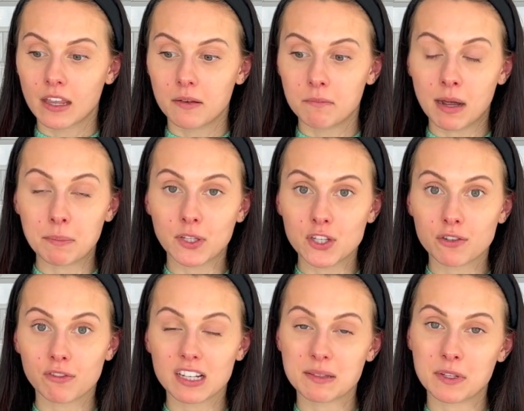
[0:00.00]
my blood
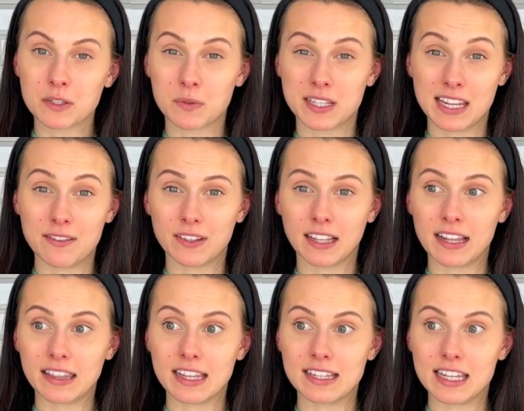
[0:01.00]
sugar response was even like
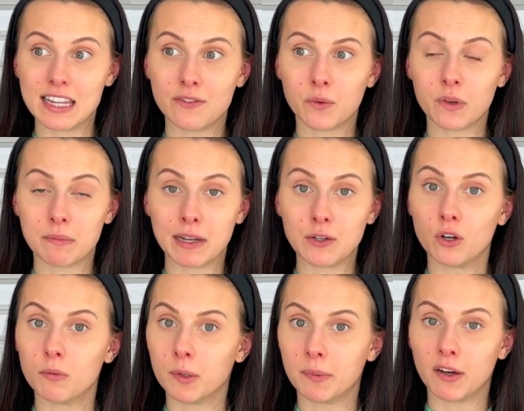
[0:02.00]
this even with my
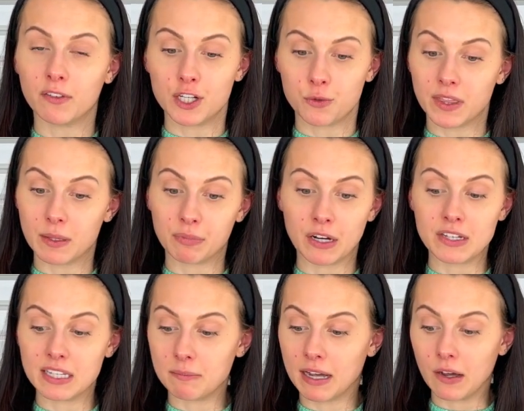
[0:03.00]
normal porridge, with the
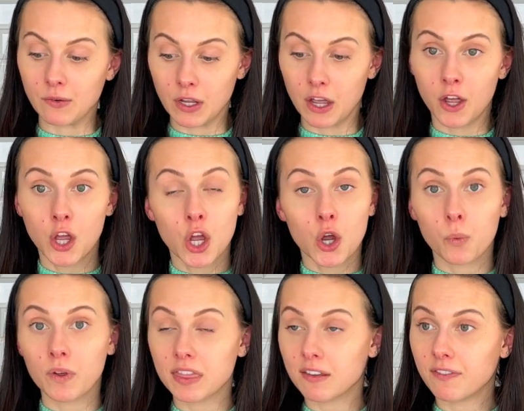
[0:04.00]
protein powder,
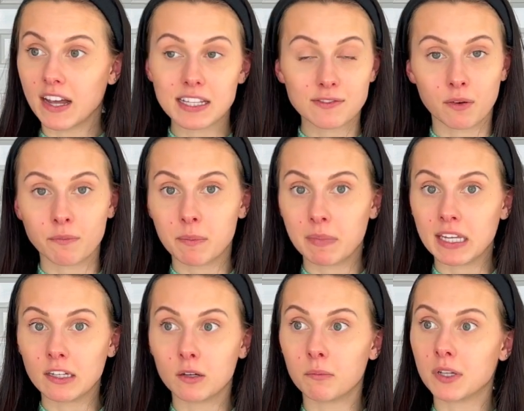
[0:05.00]
with the fats from the
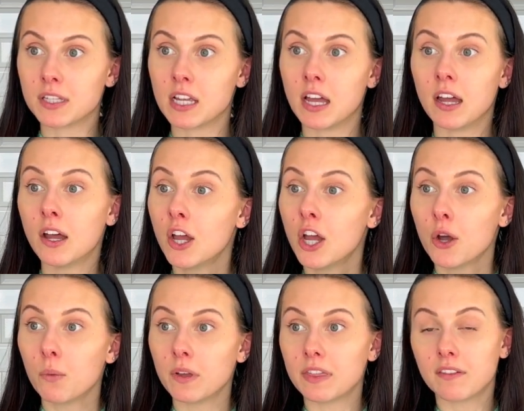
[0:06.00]
peanut butter,
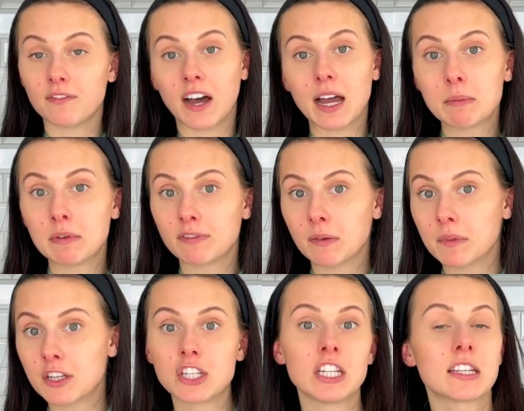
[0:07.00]
with the fibre from the
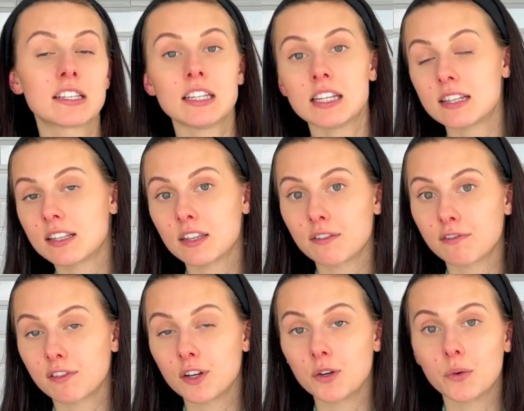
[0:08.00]
chia seeds and the
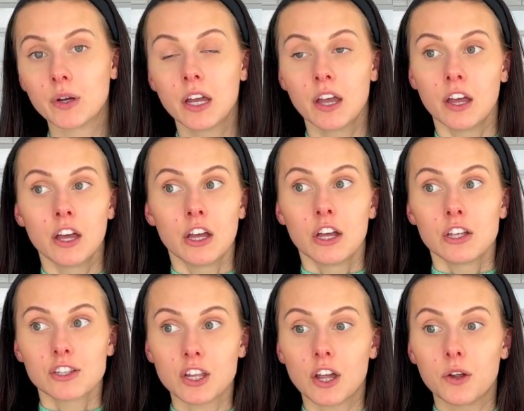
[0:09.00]
fruit.
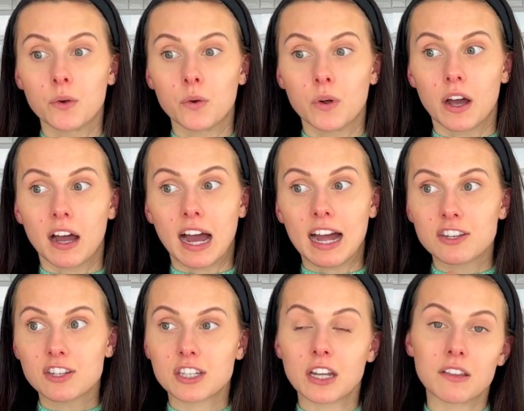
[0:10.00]
So I
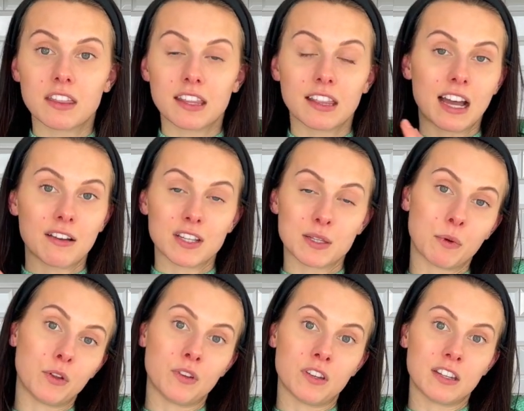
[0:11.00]
just don't think that I
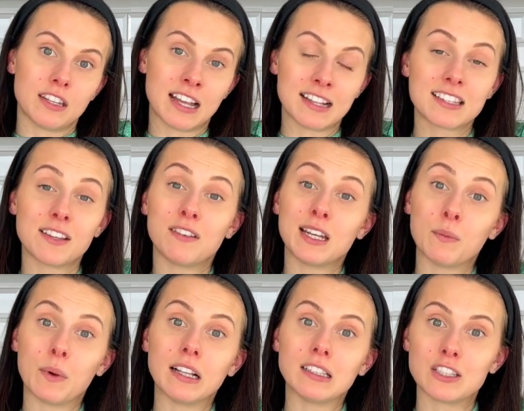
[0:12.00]
respond necessarily
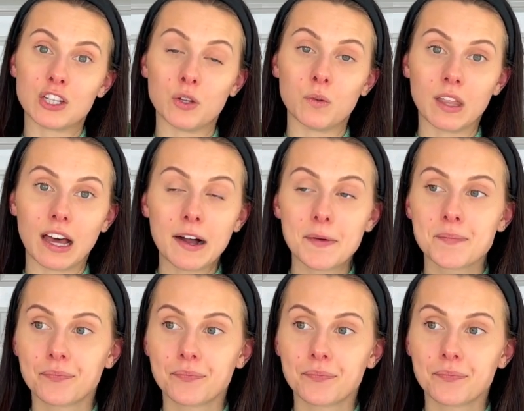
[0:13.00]
well to that.